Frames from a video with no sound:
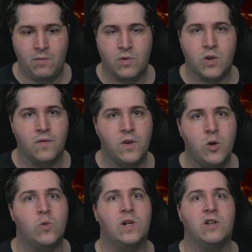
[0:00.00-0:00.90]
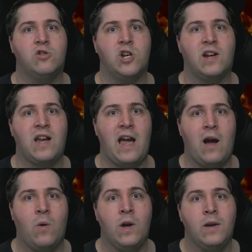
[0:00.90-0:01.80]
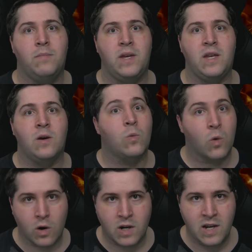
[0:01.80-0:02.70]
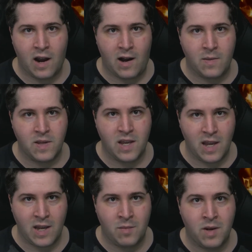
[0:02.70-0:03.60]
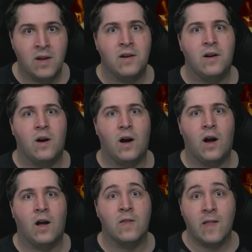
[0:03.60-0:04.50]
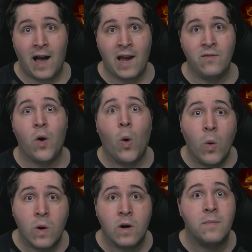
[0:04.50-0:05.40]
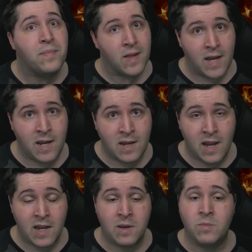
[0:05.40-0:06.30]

So if you want to check out me working on the game live, or playing games,